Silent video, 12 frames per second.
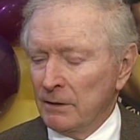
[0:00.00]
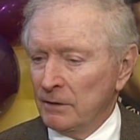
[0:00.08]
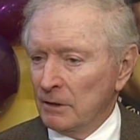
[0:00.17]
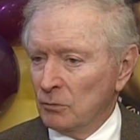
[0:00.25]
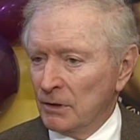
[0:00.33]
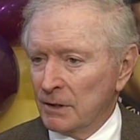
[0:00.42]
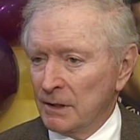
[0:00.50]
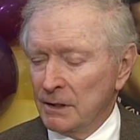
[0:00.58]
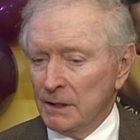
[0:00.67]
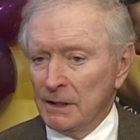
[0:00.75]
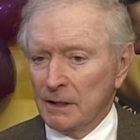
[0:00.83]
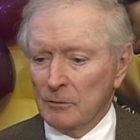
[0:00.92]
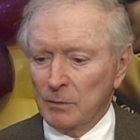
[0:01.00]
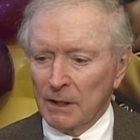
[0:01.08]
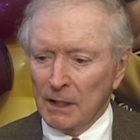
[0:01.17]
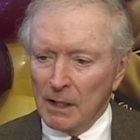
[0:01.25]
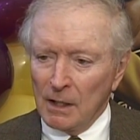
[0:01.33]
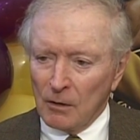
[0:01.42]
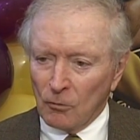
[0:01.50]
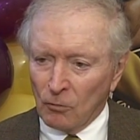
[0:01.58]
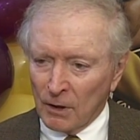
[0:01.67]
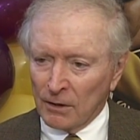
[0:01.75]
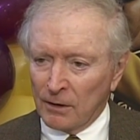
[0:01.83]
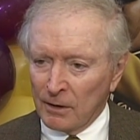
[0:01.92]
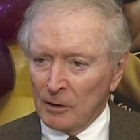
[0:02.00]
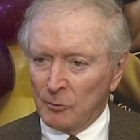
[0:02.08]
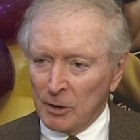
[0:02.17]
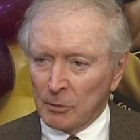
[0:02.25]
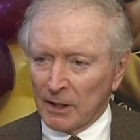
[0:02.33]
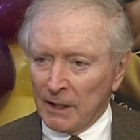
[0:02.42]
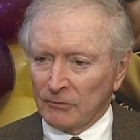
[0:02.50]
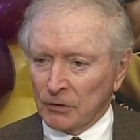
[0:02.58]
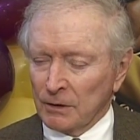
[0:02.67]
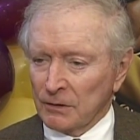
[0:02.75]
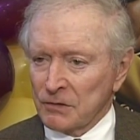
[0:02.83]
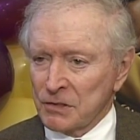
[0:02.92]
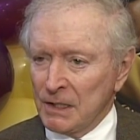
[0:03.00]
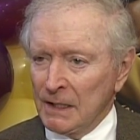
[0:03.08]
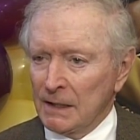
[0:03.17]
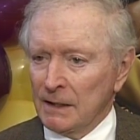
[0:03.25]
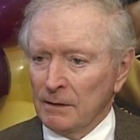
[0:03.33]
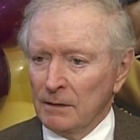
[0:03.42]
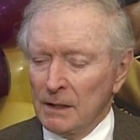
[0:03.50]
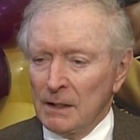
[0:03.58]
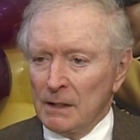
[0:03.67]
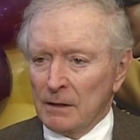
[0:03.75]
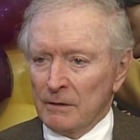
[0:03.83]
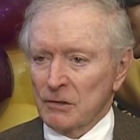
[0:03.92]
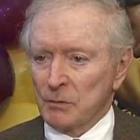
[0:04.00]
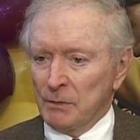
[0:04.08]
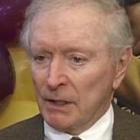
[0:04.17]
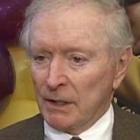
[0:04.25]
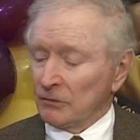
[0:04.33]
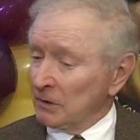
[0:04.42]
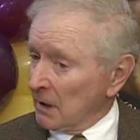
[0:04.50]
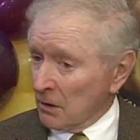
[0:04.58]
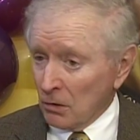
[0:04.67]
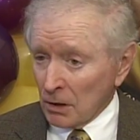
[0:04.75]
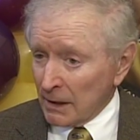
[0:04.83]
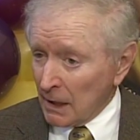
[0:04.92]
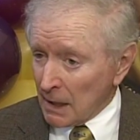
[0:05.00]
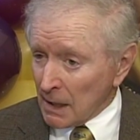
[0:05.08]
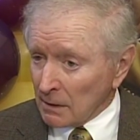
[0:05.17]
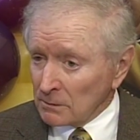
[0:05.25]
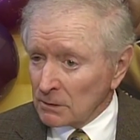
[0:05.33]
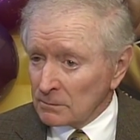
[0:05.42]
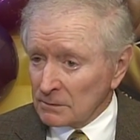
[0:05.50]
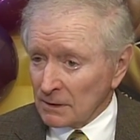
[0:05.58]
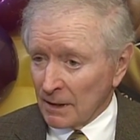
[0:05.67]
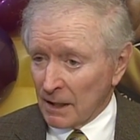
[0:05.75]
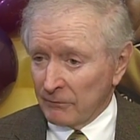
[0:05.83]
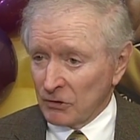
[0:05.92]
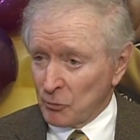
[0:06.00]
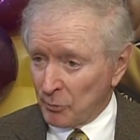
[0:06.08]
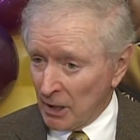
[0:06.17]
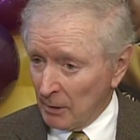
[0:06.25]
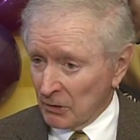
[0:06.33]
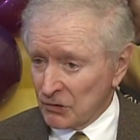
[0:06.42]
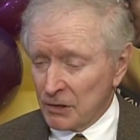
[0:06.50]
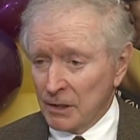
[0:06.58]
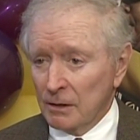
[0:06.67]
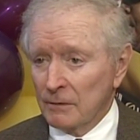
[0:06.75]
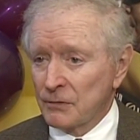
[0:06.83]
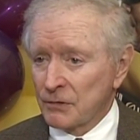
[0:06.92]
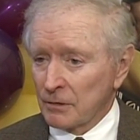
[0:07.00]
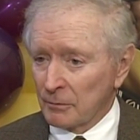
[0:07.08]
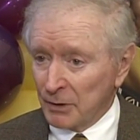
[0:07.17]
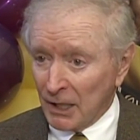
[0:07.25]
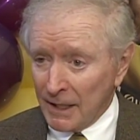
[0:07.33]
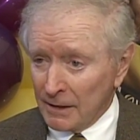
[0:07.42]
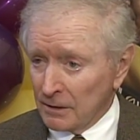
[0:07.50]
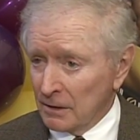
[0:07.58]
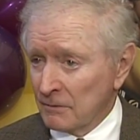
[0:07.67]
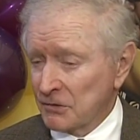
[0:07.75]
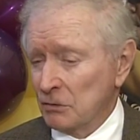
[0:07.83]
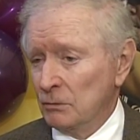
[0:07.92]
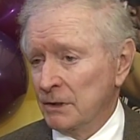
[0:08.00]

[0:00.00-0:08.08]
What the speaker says: and did what they did. But one thing people have to understand, this money is not all in hand. A lot of it's promised gifts or planned gifts that